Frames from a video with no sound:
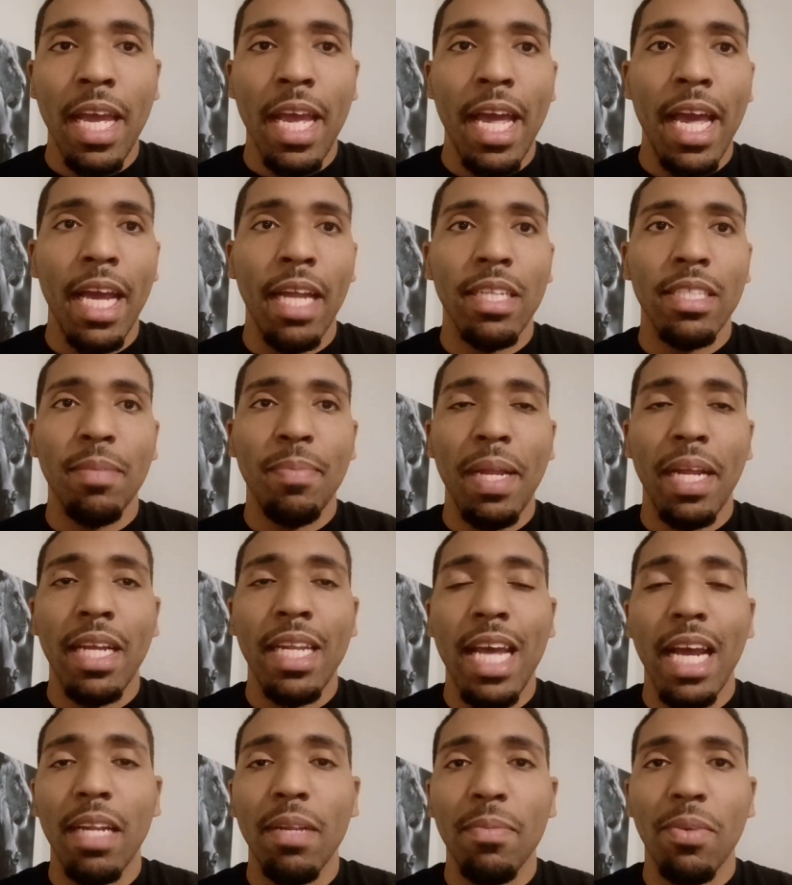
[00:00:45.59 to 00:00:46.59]
And should be able
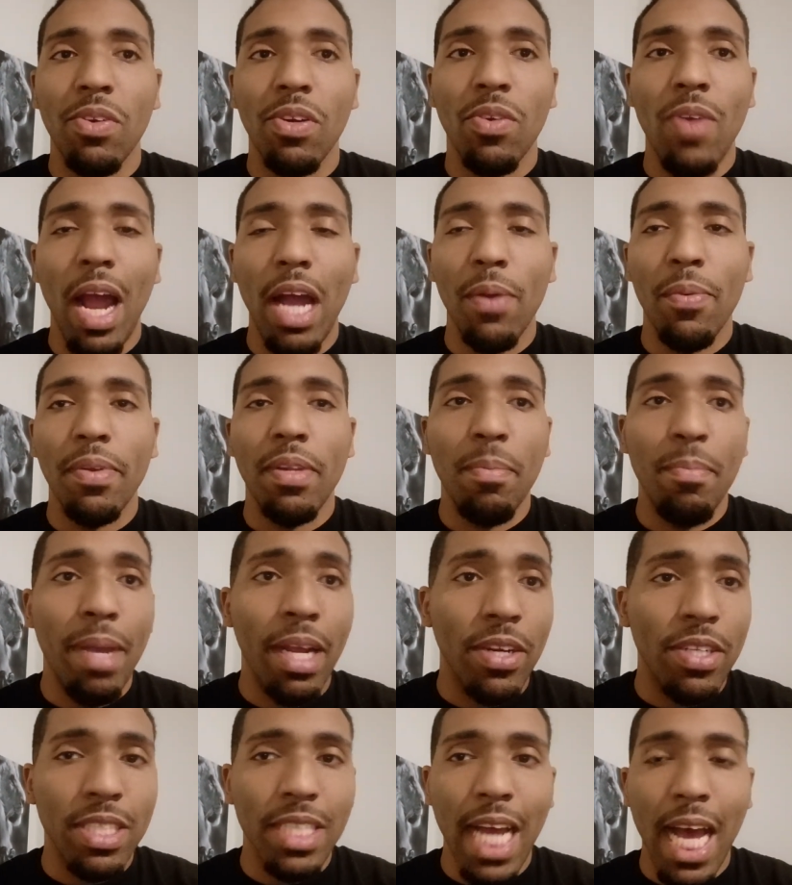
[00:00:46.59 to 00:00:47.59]
to connect him, crack him with the
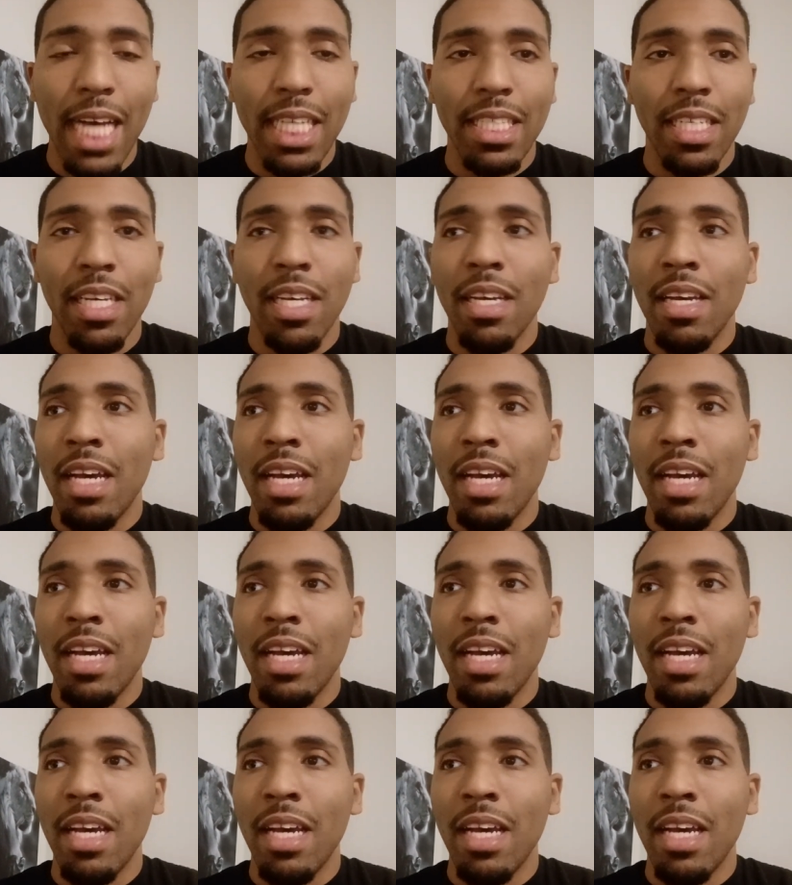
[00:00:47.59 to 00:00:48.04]
bigger shots.